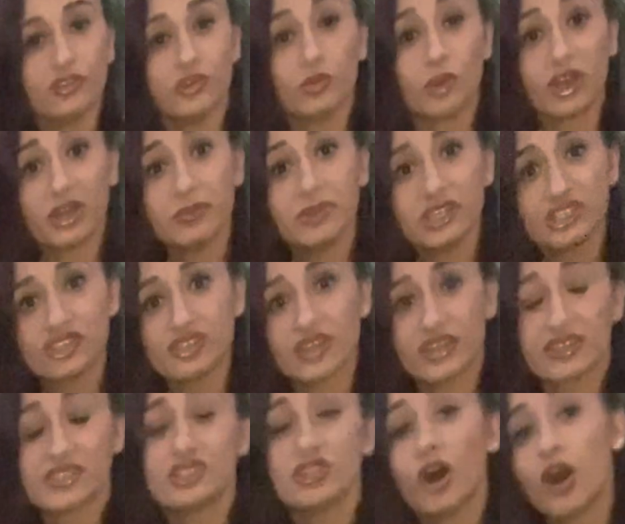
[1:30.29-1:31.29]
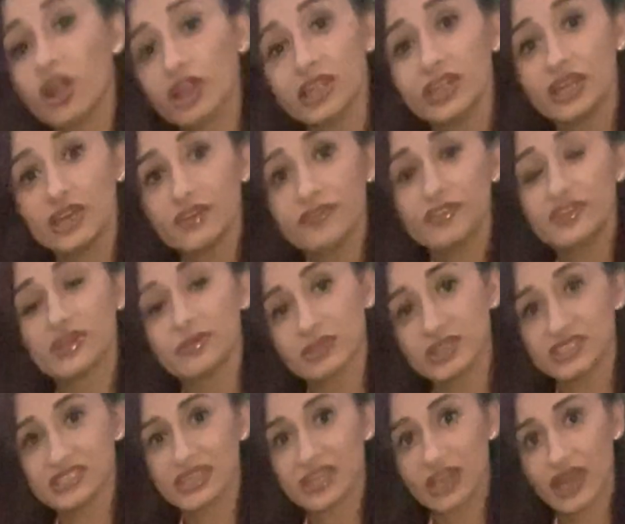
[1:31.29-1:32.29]
You want to make sure that it's tall enough for them
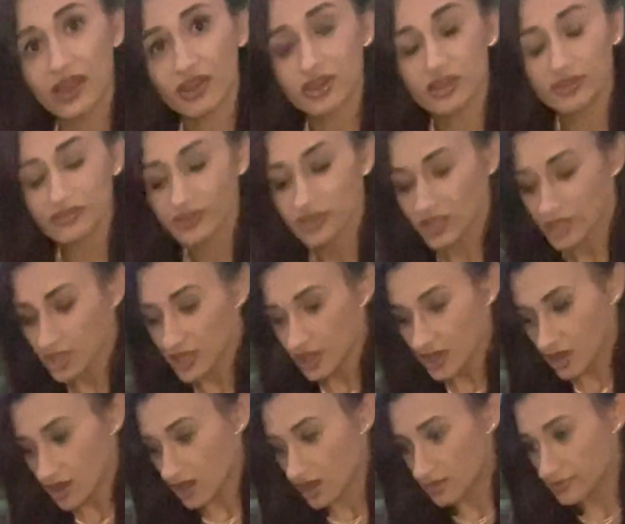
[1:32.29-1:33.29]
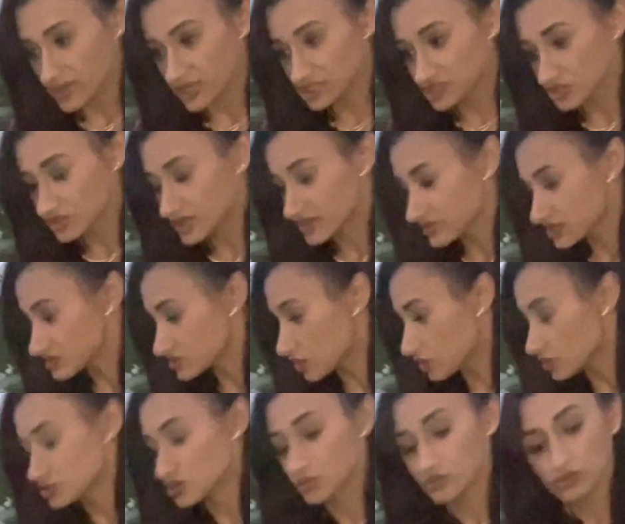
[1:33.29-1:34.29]
not to get out of. Make sure that there's
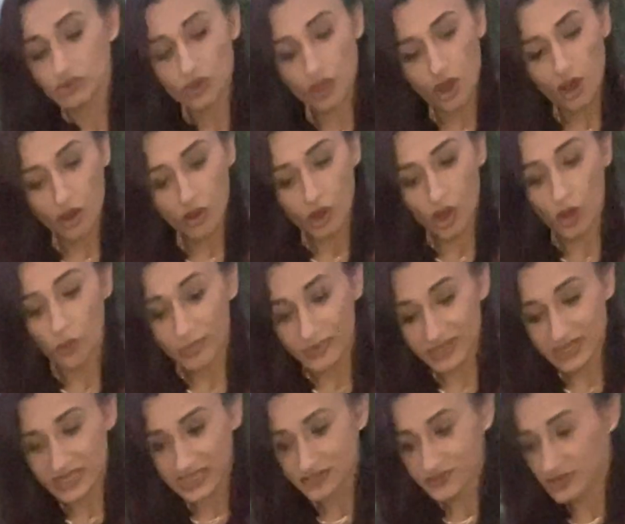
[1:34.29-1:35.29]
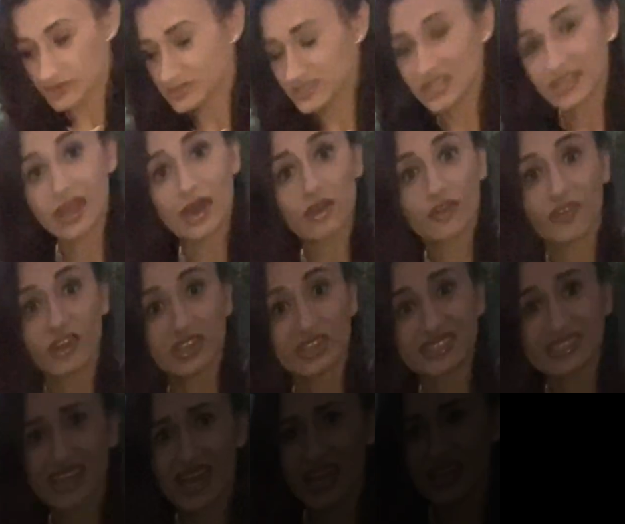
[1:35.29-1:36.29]
also no openings for them to get out of on the
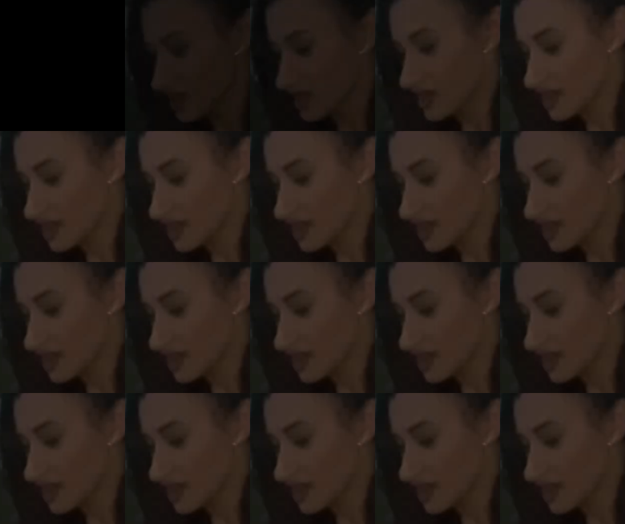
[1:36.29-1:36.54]
sides.